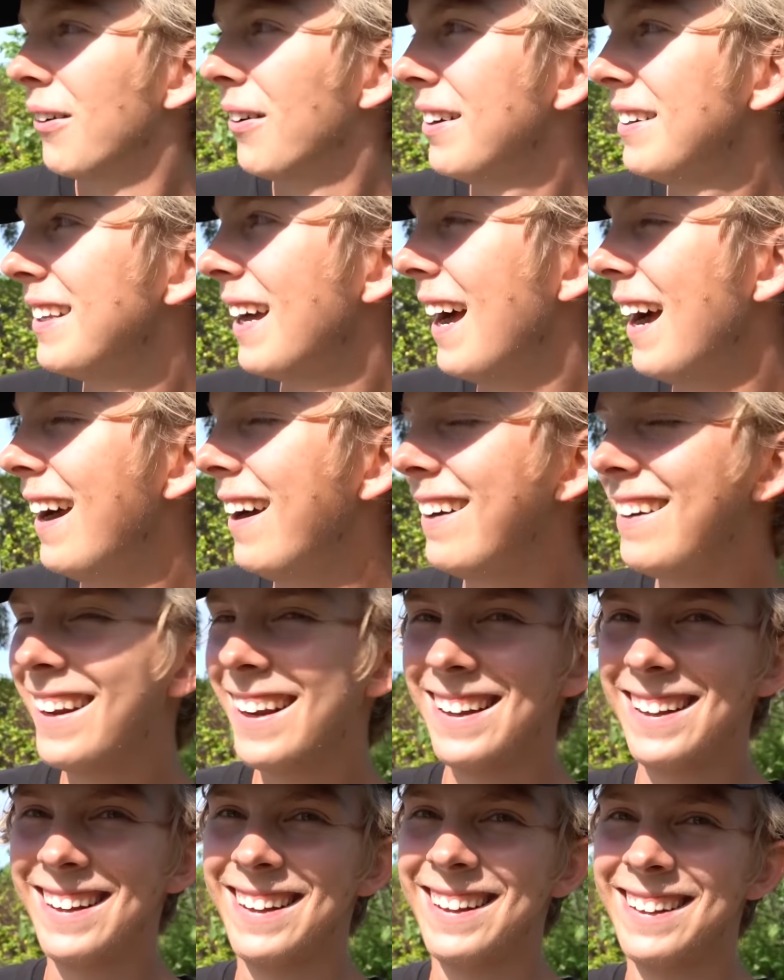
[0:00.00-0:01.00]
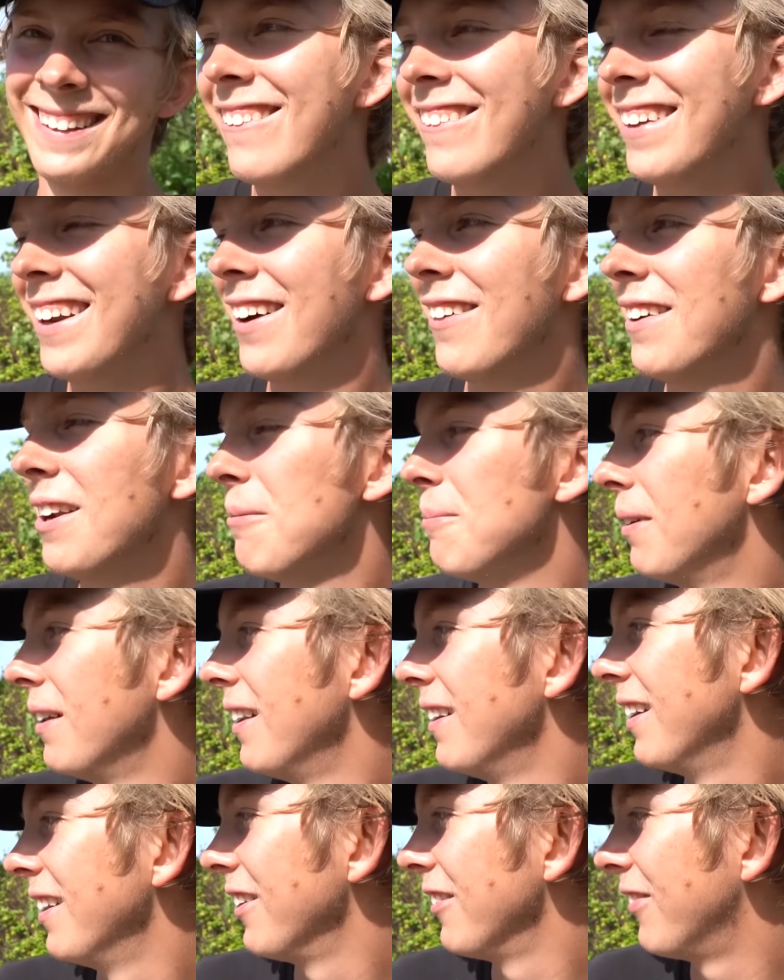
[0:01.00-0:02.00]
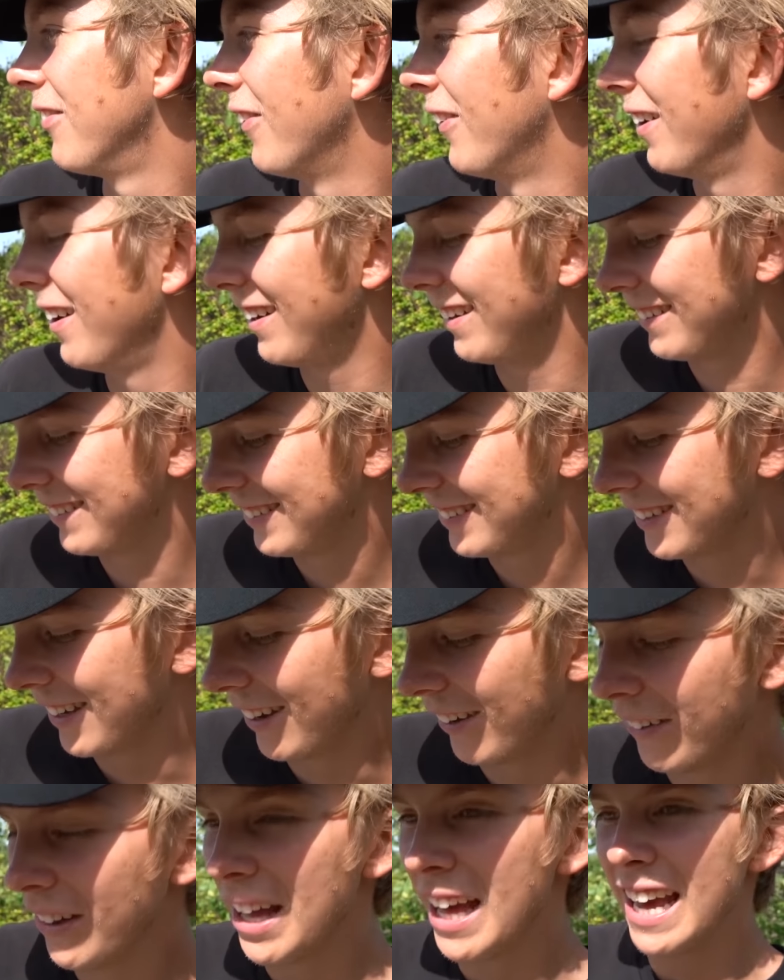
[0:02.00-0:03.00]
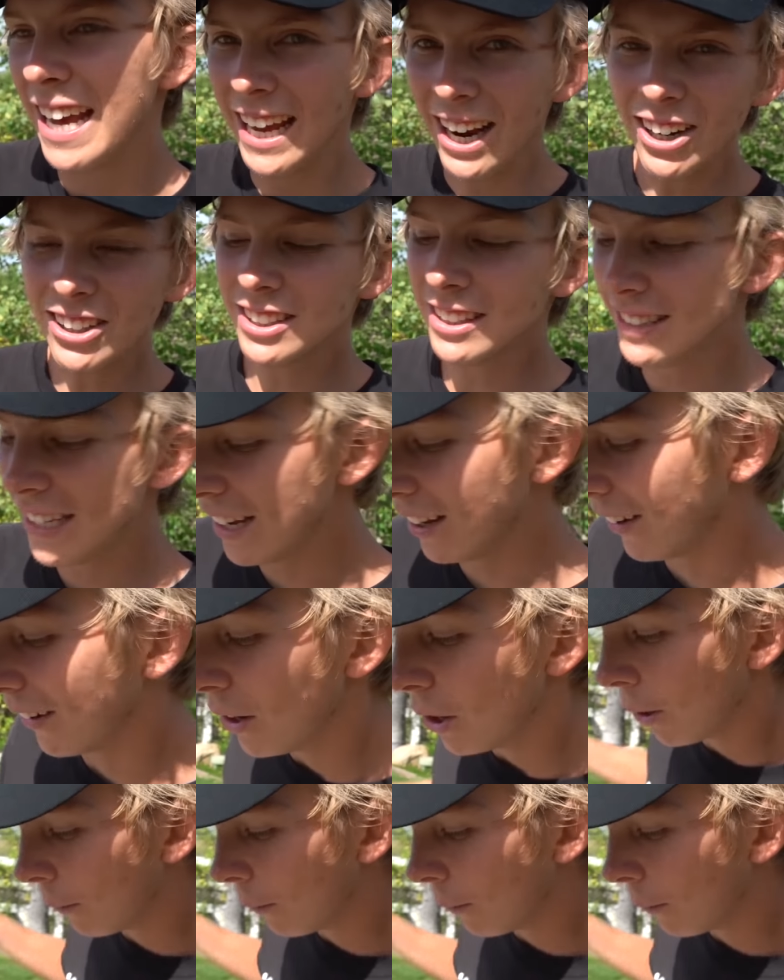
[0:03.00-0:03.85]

we're tired. We don't want to build another fort, so here's the deal.